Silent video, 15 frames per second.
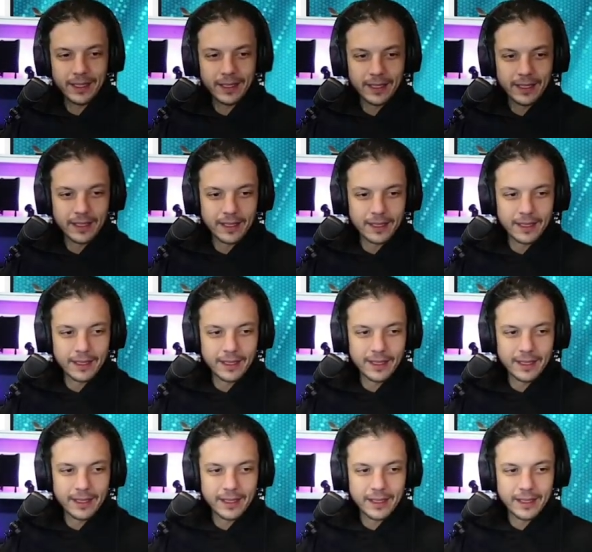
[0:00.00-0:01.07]

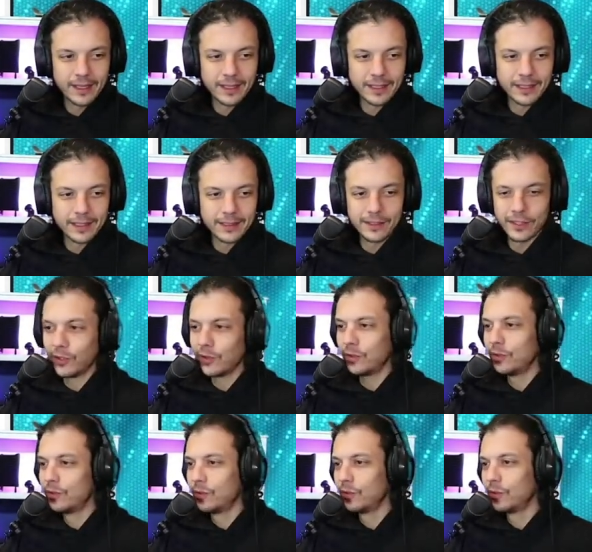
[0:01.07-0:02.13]

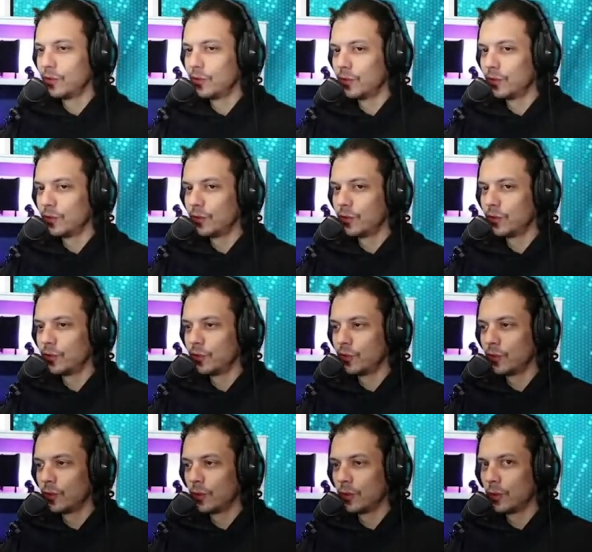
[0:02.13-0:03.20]

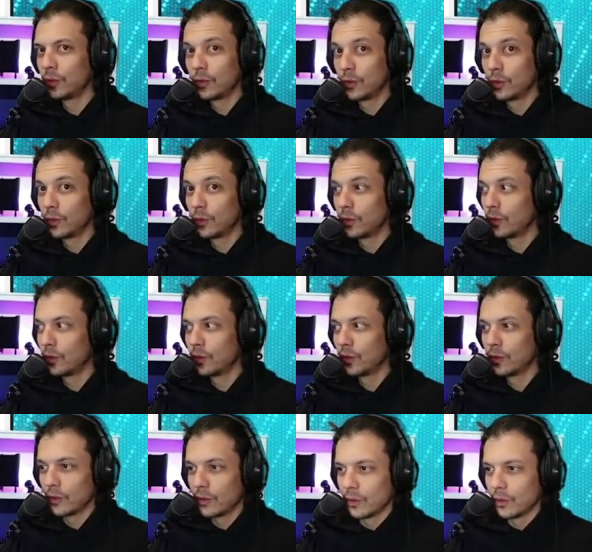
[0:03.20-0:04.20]
(no one is talking)